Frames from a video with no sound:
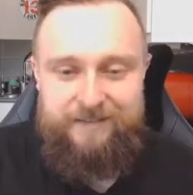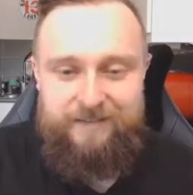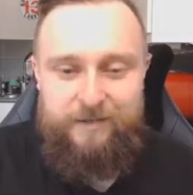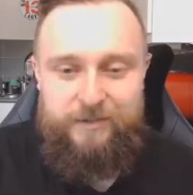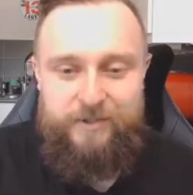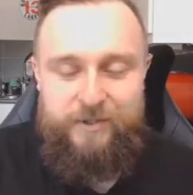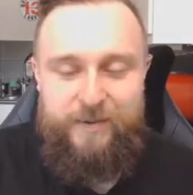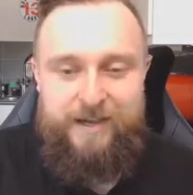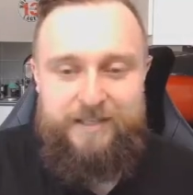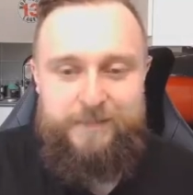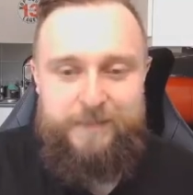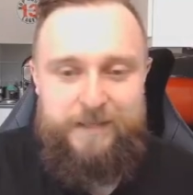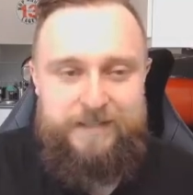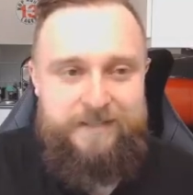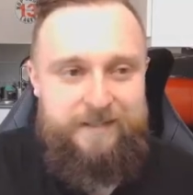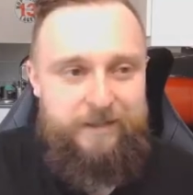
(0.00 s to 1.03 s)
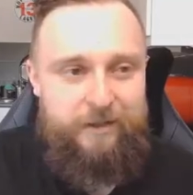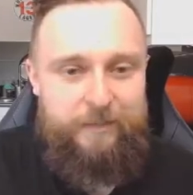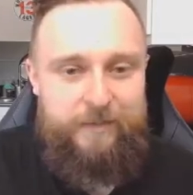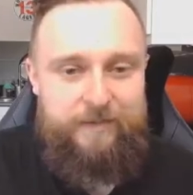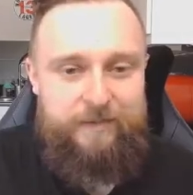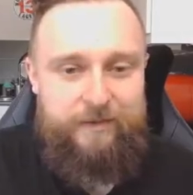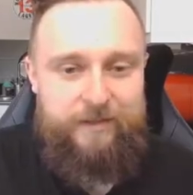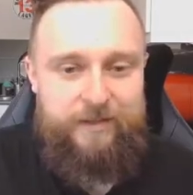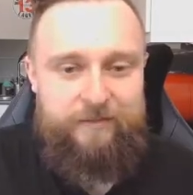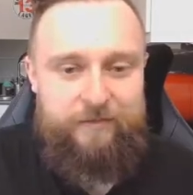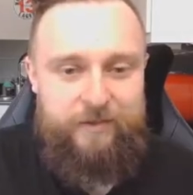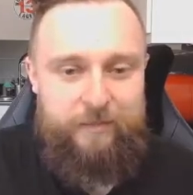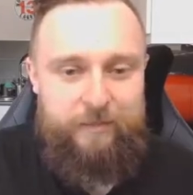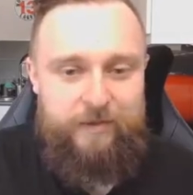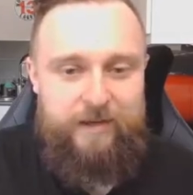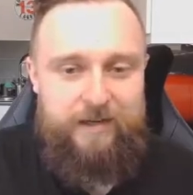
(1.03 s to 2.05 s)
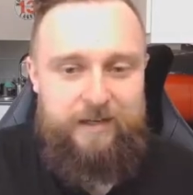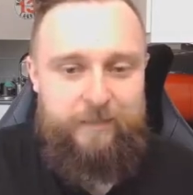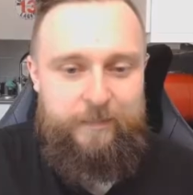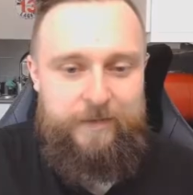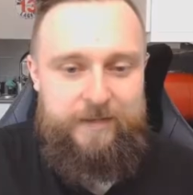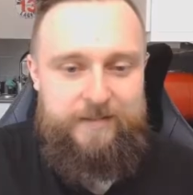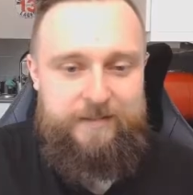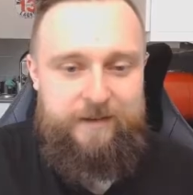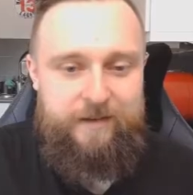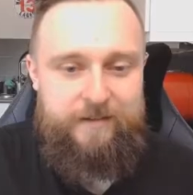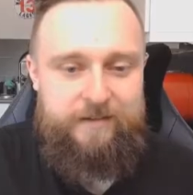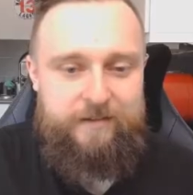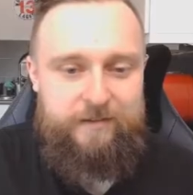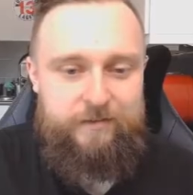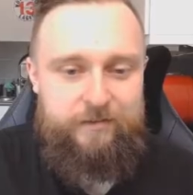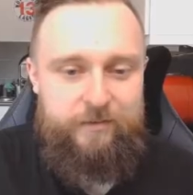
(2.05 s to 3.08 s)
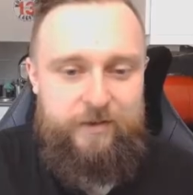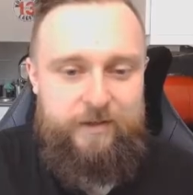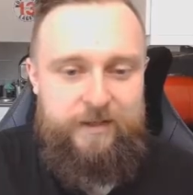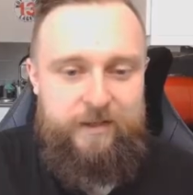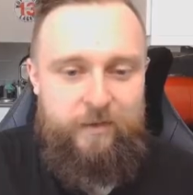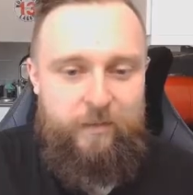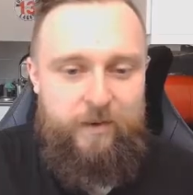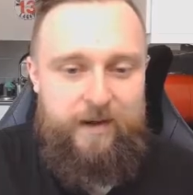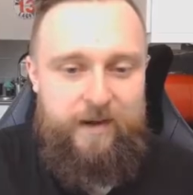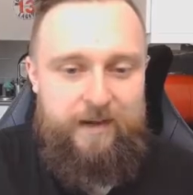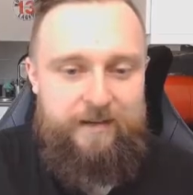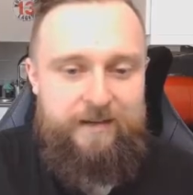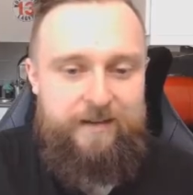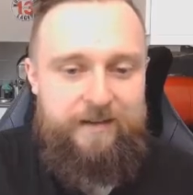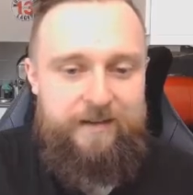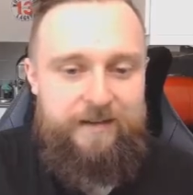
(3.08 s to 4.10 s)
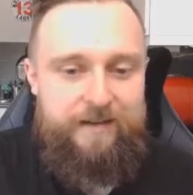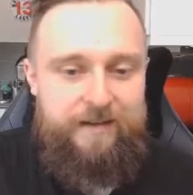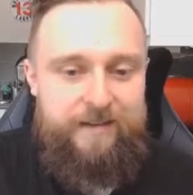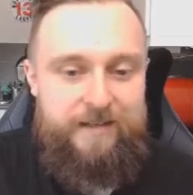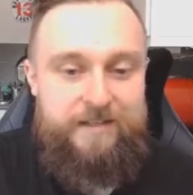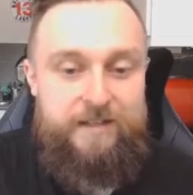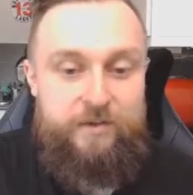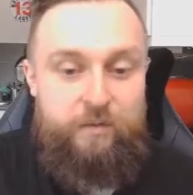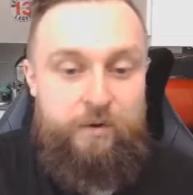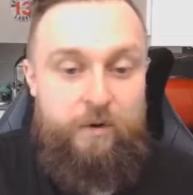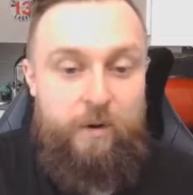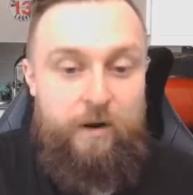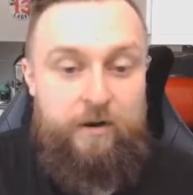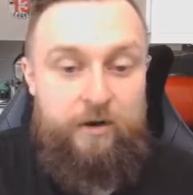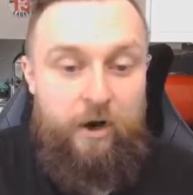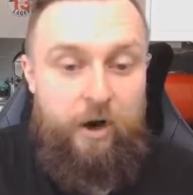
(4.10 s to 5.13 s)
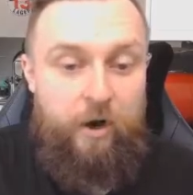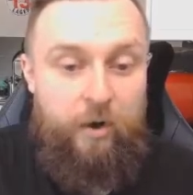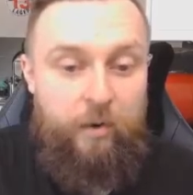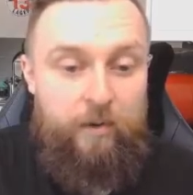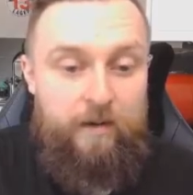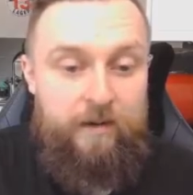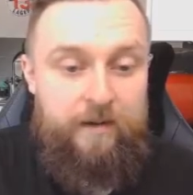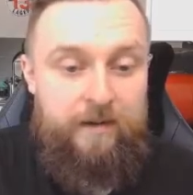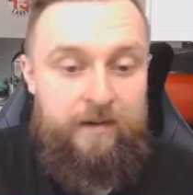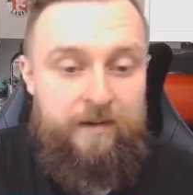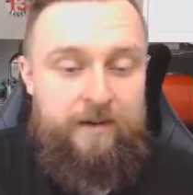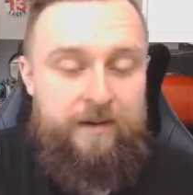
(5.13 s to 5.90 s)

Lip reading: Gnotto has picked it up and looking for the break. Baysguard's running away. He's through on goal.